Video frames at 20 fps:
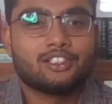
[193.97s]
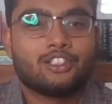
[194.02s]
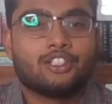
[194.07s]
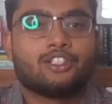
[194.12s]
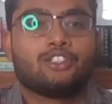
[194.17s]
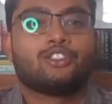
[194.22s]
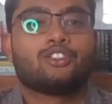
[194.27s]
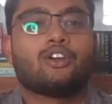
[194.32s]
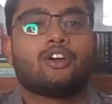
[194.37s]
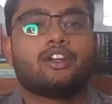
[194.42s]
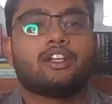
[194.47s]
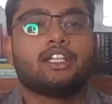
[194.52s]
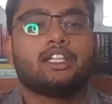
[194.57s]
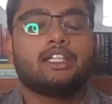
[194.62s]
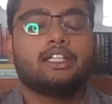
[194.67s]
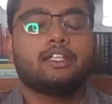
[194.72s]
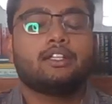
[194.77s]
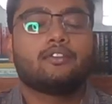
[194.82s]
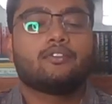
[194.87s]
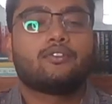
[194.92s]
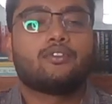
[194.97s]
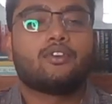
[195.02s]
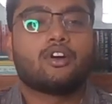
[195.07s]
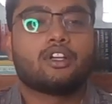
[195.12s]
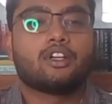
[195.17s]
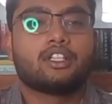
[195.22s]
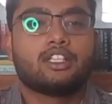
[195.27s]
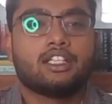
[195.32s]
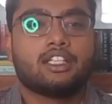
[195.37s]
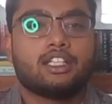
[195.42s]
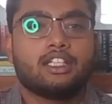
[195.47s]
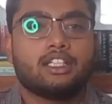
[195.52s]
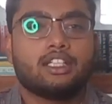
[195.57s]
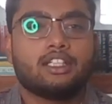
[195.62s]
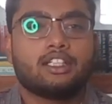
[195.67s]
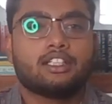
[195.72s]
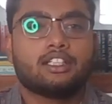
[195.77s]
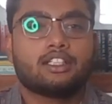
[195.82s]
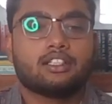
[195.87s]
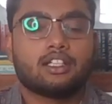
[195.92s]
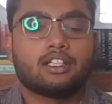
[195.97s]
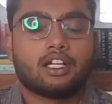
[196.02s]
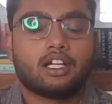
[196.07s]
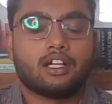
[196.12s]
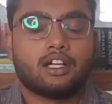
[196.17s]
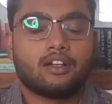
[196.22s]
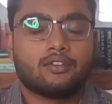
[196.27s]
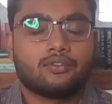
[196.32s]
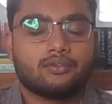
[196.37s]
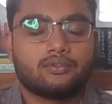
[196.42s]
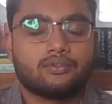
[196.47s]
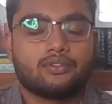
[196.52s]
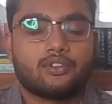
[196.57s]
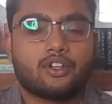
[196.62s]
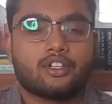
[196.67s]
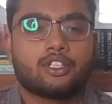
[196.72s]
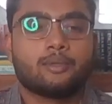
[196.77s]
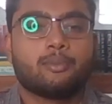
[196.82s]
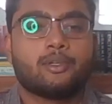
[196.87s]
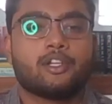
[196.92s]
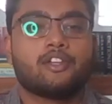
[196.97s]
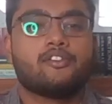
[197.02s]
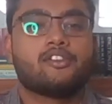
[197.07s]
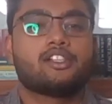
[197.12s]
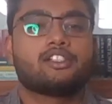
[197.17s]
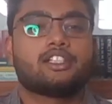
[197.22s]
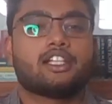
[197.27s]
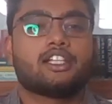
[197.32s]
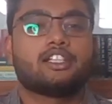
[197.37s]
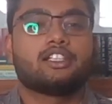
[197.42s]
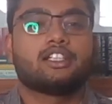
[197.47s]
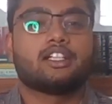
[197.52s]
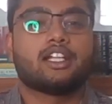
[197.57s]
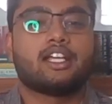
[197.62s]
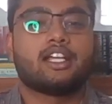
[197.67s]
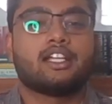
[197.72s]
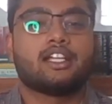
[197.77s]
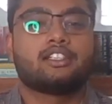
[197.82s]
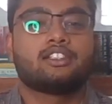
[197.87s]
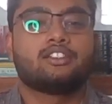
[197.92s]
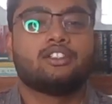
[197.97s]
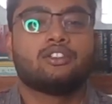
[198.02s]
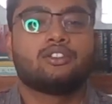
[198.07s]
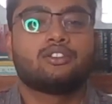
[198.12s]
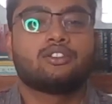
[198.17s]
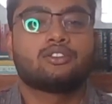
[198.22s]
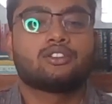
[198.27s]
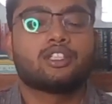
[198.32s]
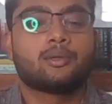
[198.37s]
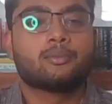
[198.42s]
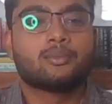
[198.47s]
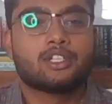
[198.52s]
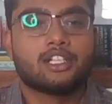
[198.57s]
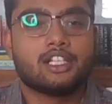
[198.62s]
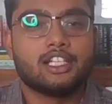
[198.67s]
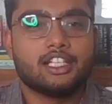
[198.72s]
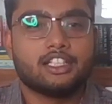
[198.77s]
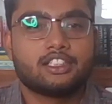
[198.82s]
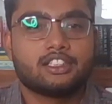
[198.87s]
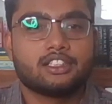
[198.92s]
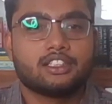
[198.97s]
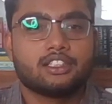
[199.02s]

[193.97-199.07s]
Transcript: Sorry for the previous session, as due to some glitch,